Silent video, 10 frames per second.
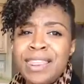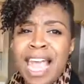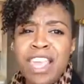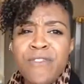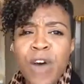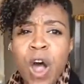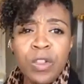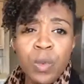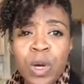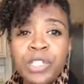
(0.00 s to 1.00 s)
Thank you for
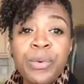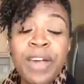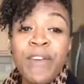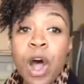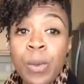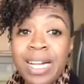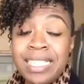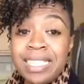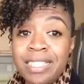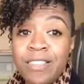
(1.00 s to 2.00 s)
all the ones who have
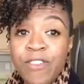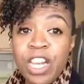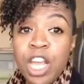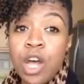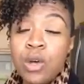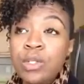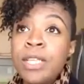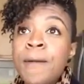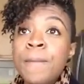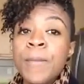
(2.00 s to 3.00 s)
already sent the videos
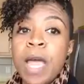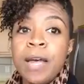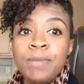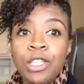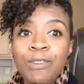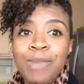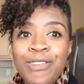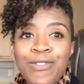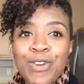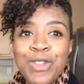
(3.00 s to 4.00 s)
um, to
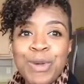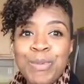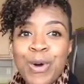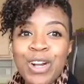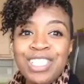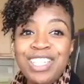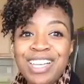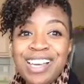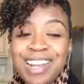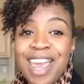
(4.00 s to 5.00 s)
me for the March
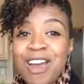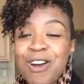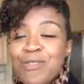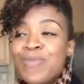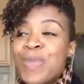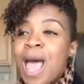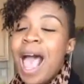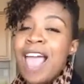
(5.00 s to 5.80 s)
to Get Health.